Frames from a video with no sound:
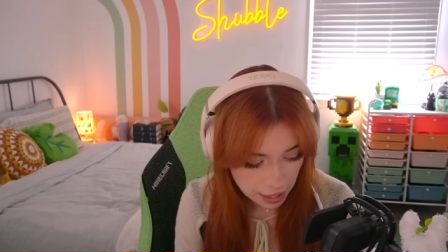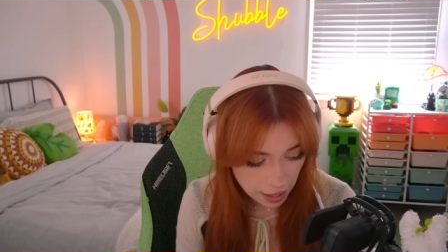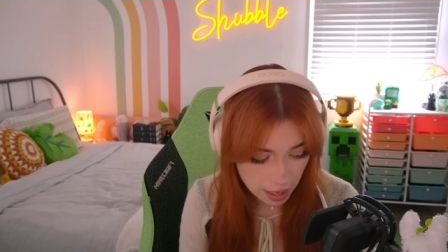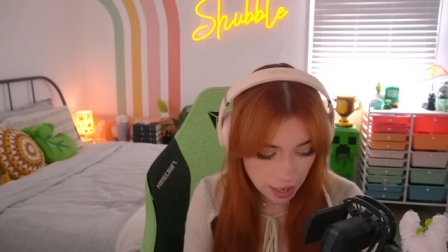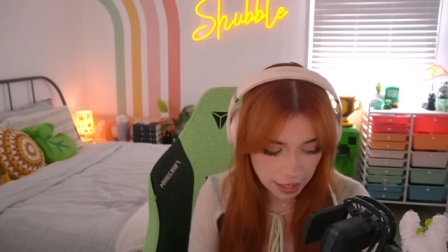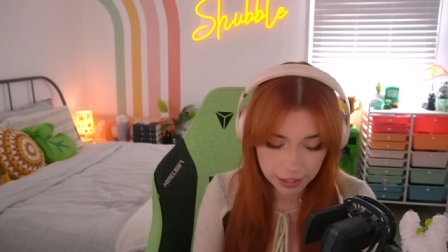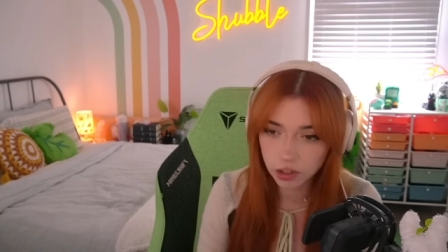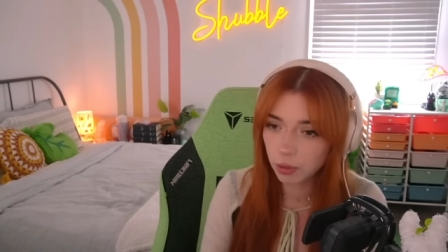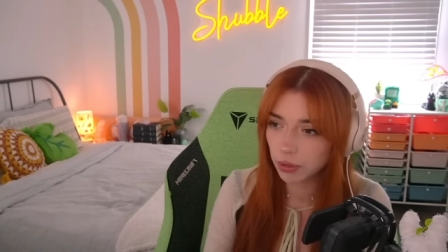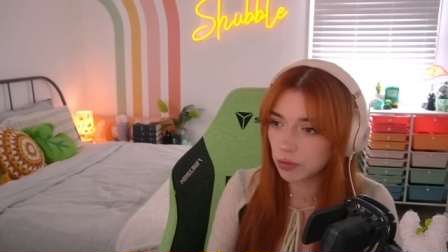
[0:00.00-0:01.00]
And I
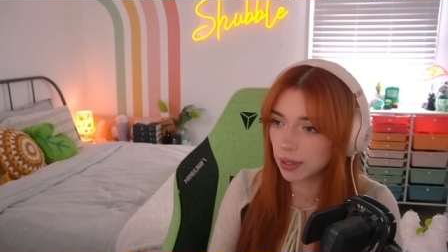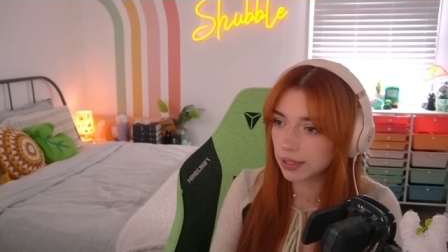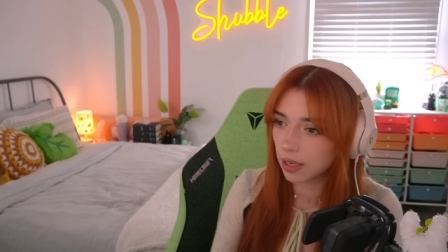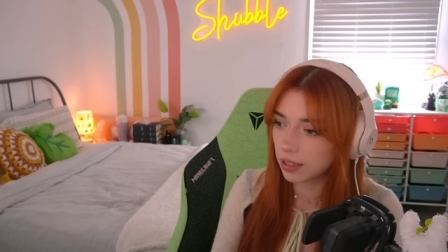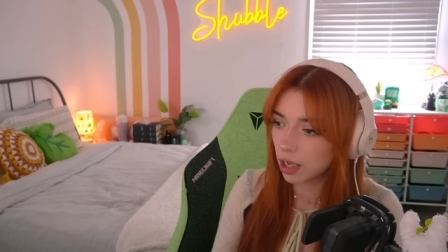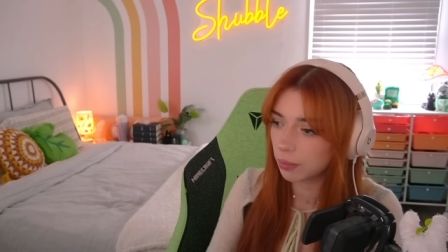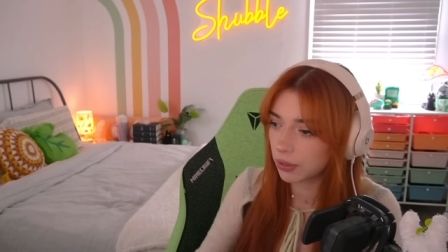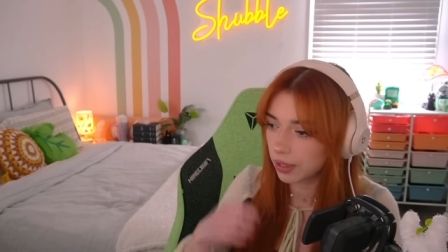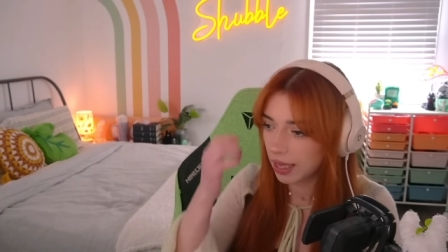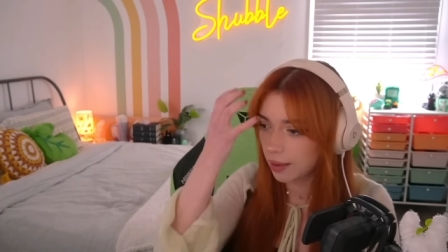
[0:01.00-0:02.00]
saw a post about this on
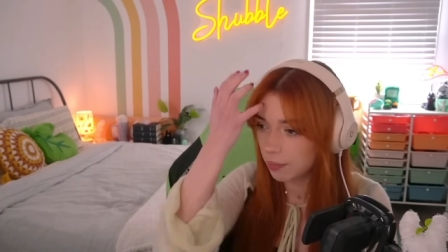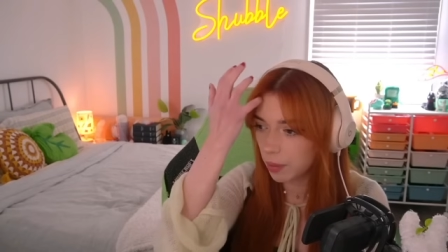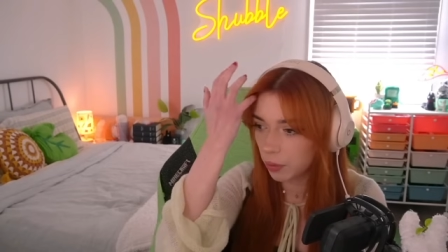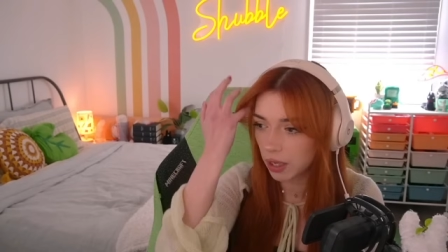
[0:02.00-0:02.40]
Tumblr, that people